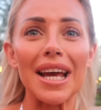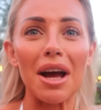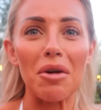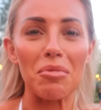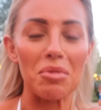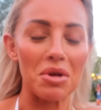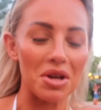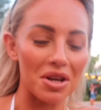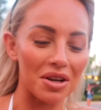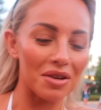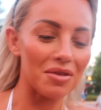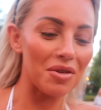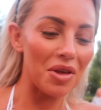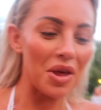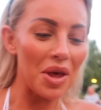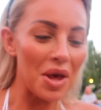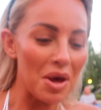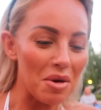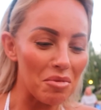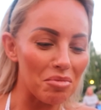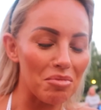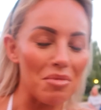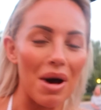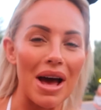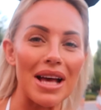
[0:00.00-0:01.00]
I'm a
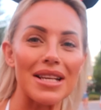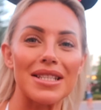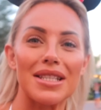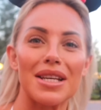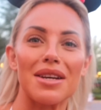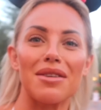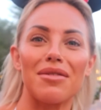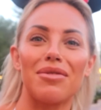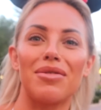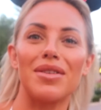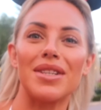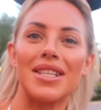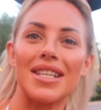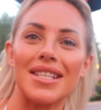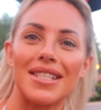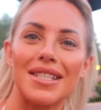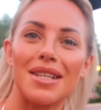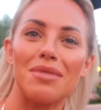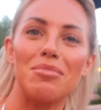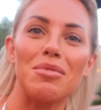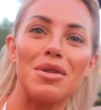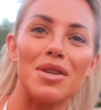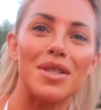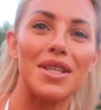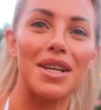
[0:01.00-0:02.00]
massive Disney
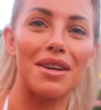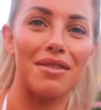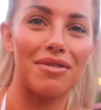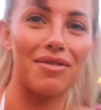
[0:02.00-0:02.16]
music